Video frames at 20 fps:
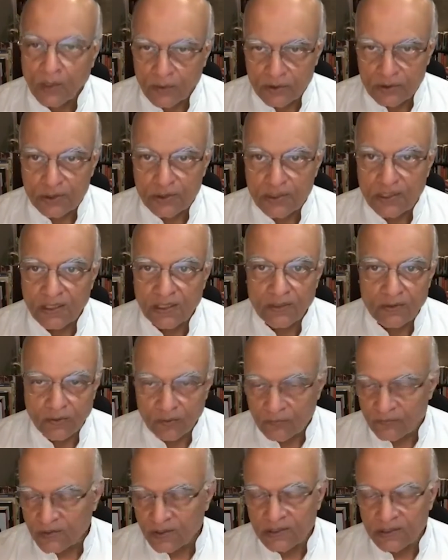Today,
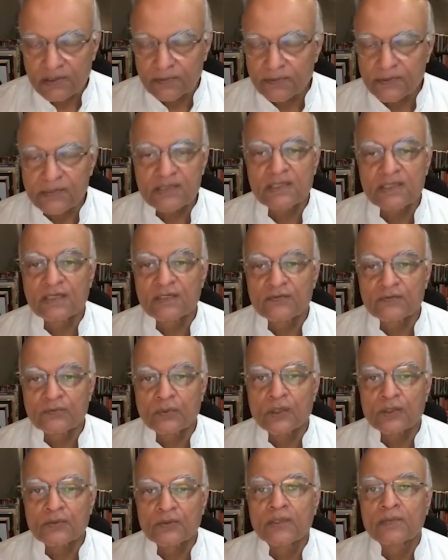over 80% of
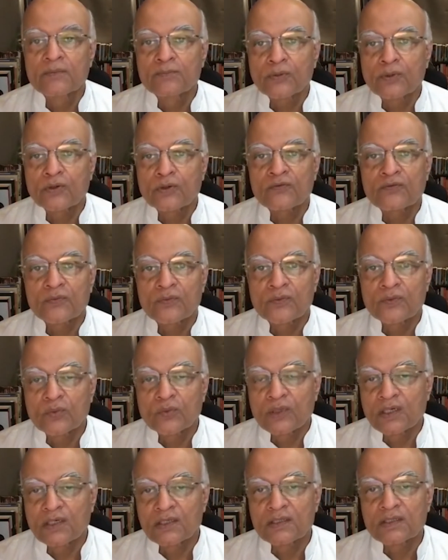what we import from the
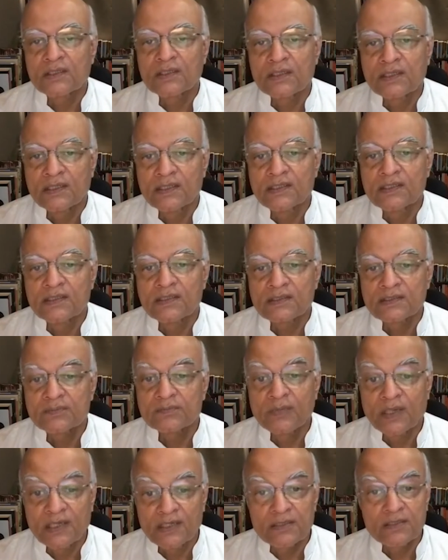world is
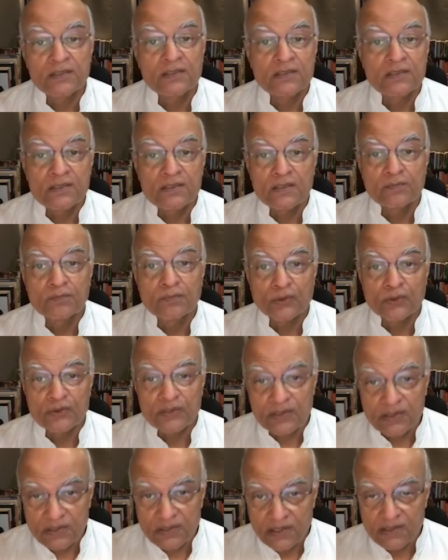maintenance
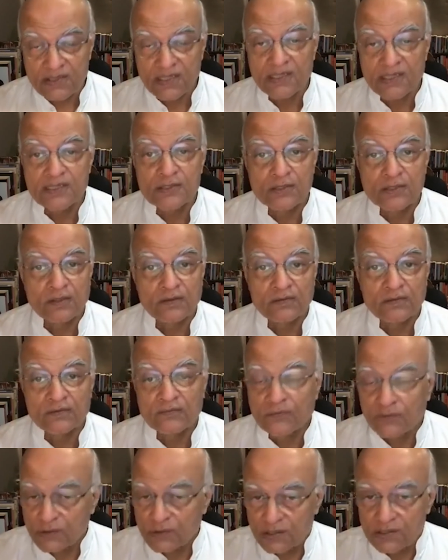imports, is essential
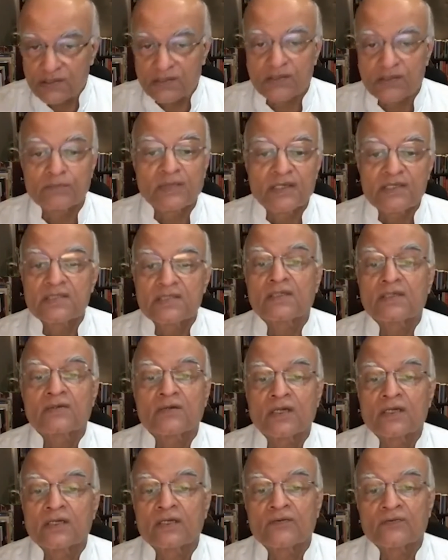for just the basic
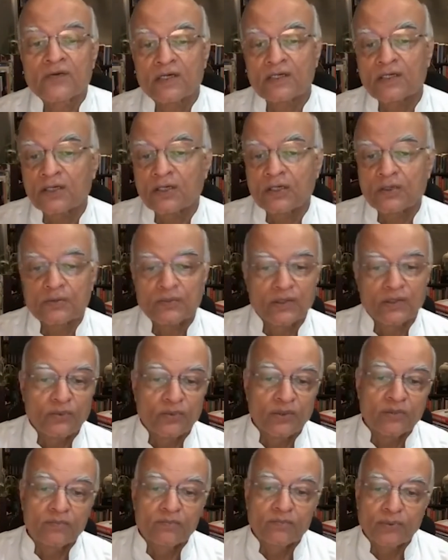running of our economy.
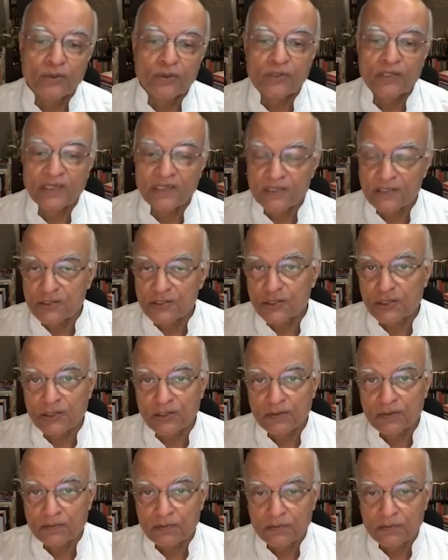We import energy,